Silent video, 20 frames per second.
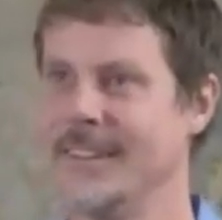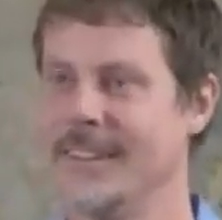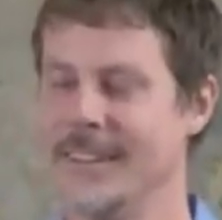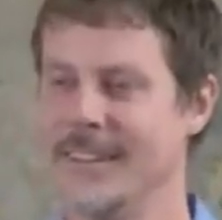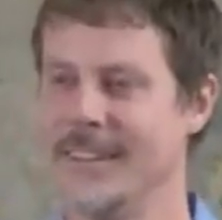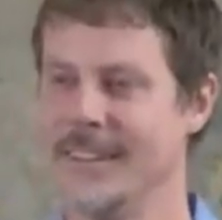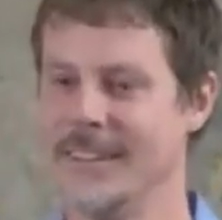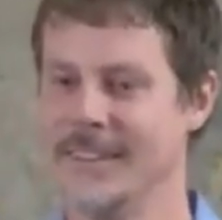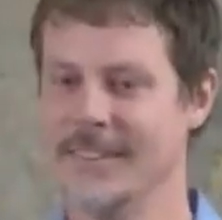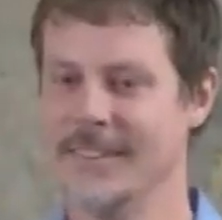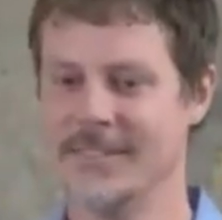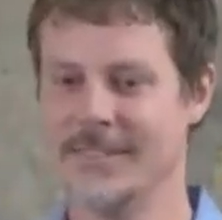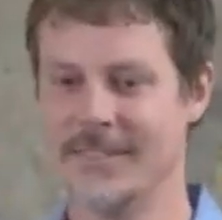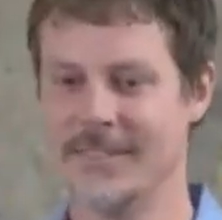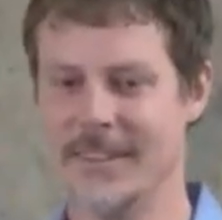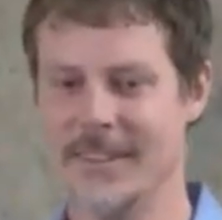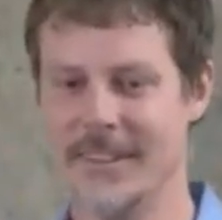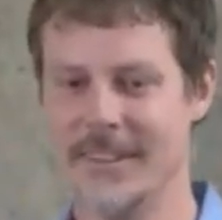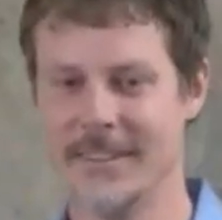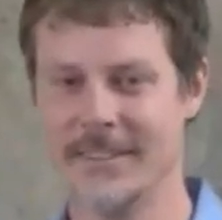is
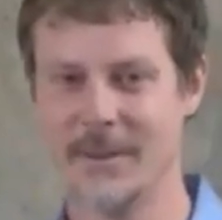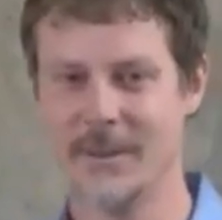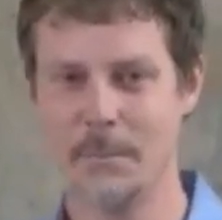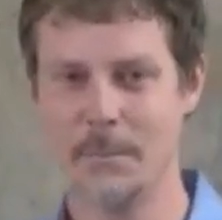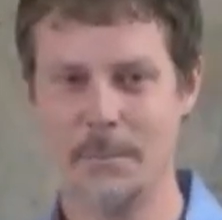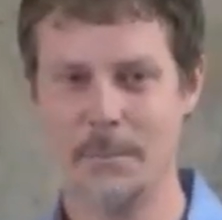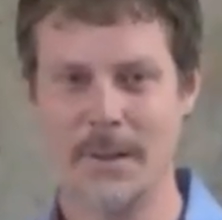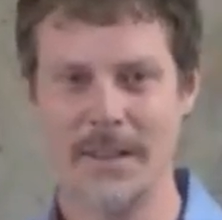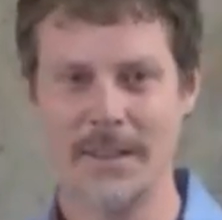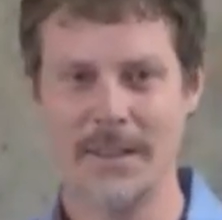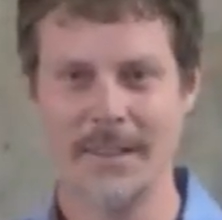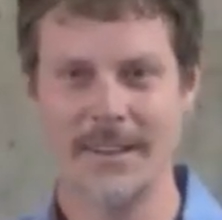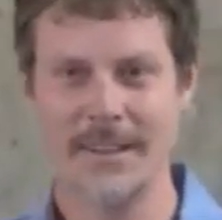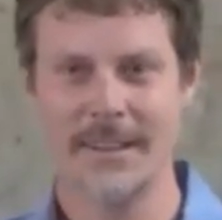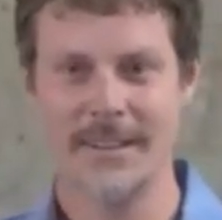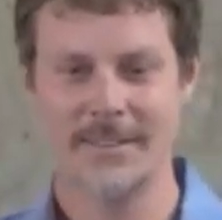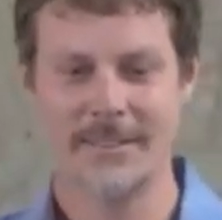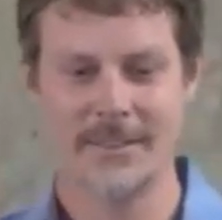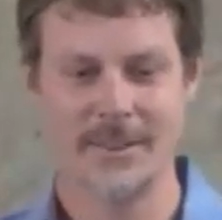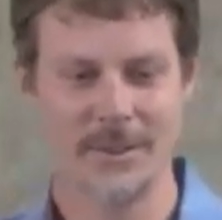its
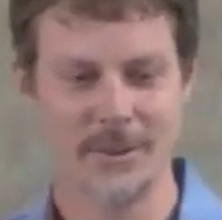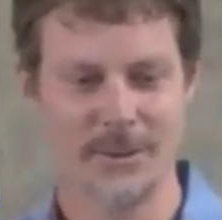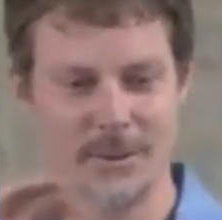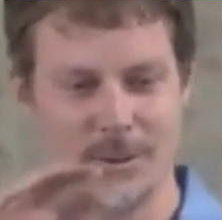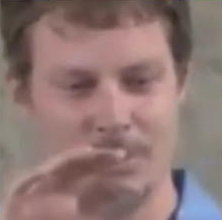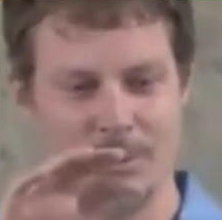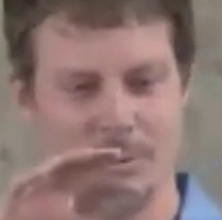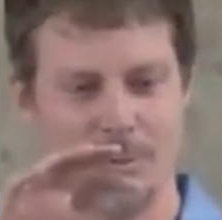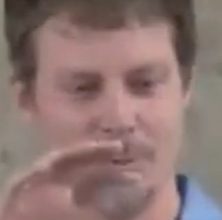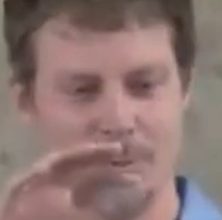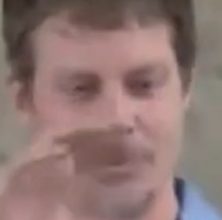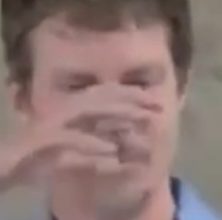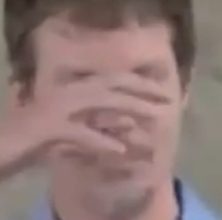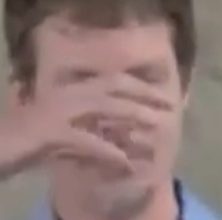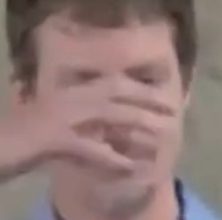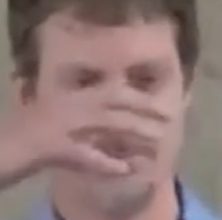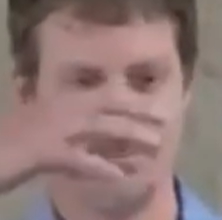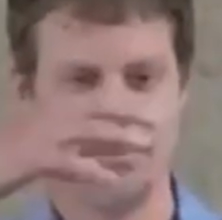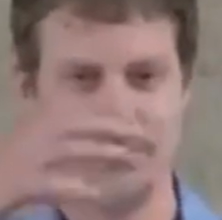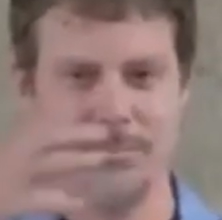ability to
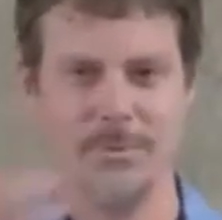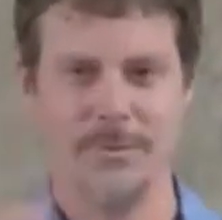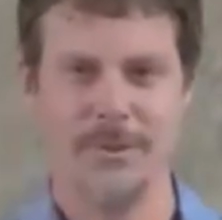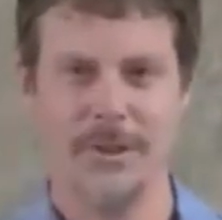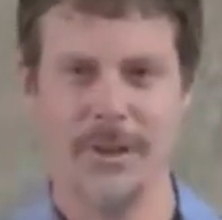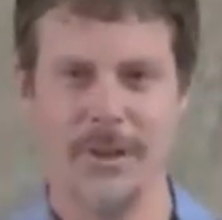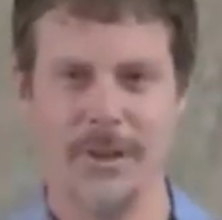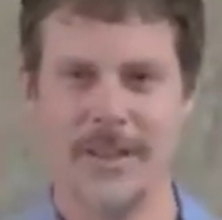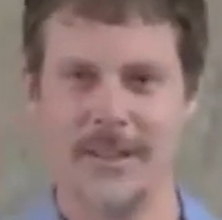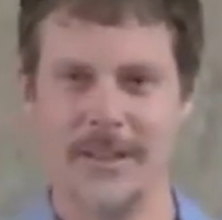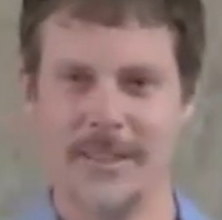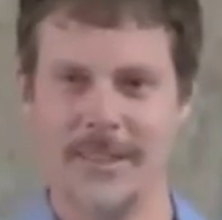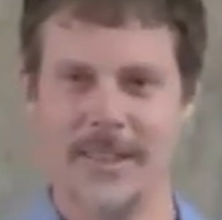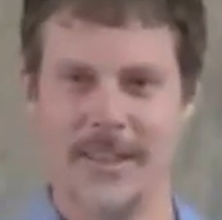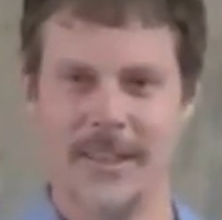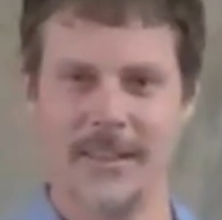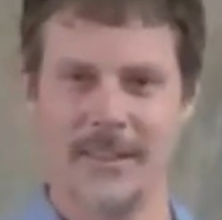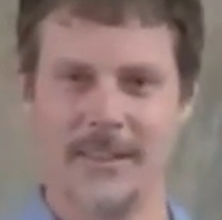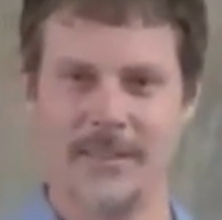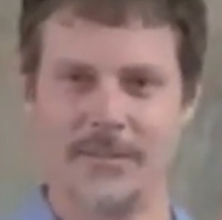look at
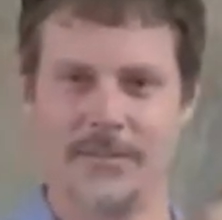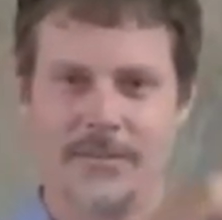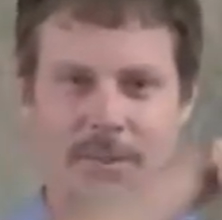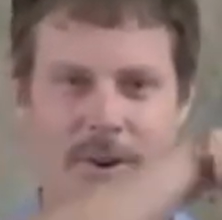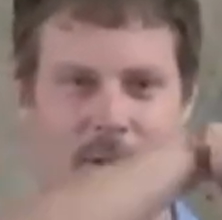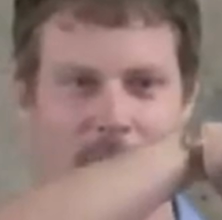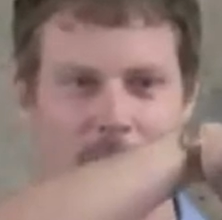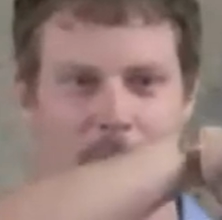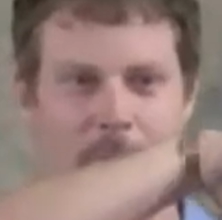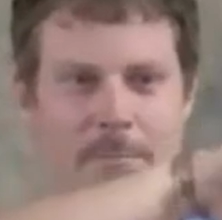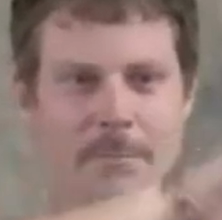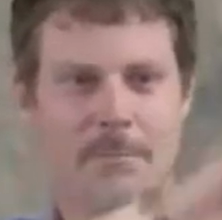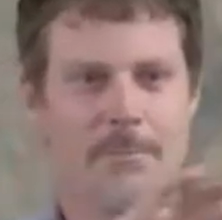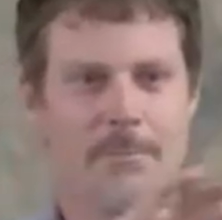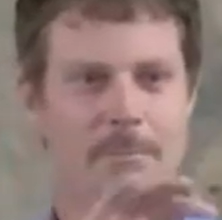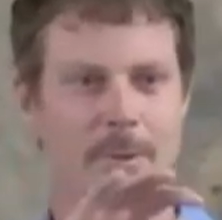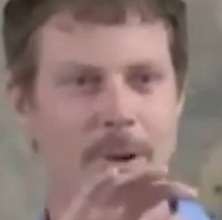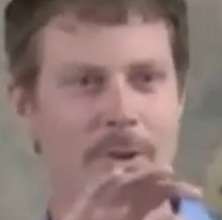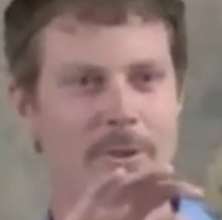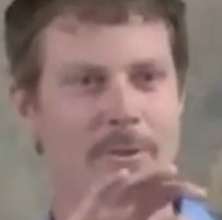things from
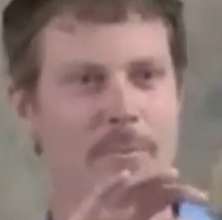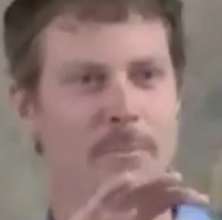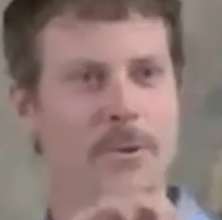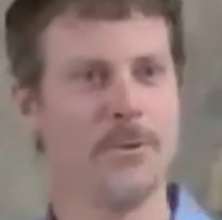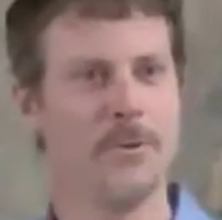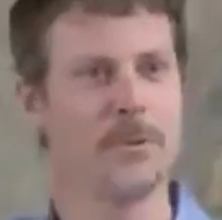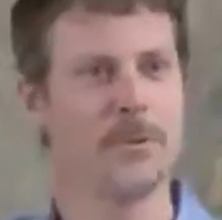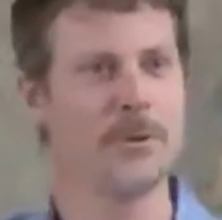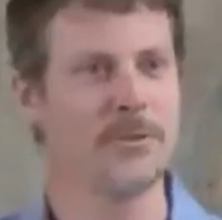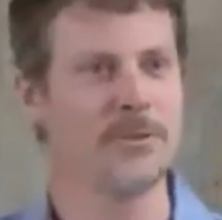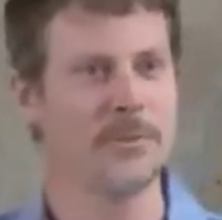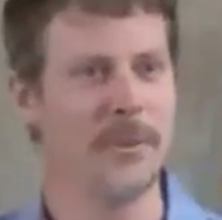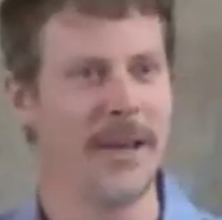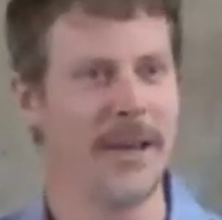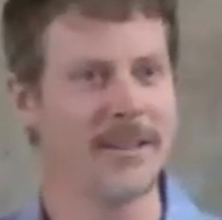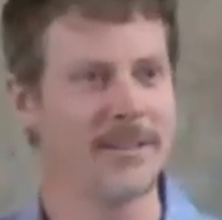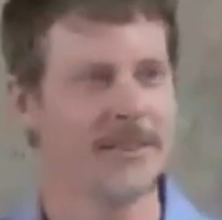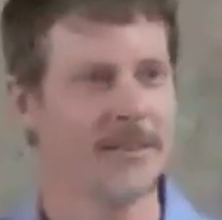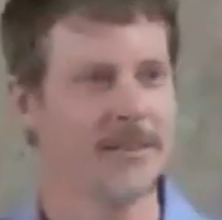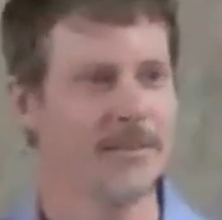multiple
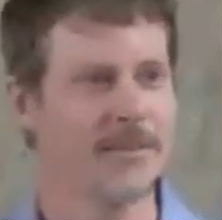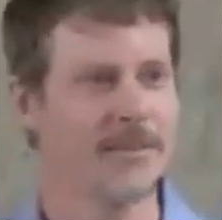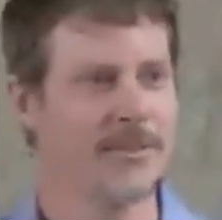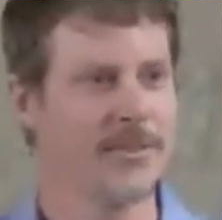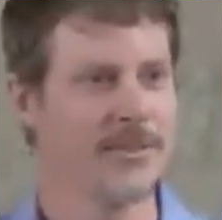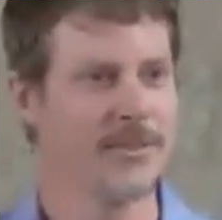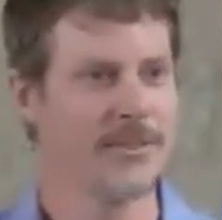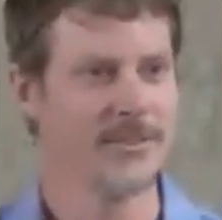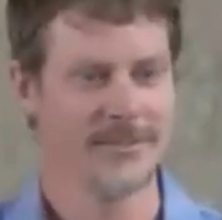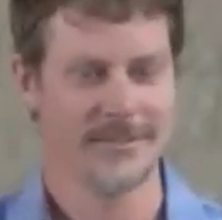perspectives.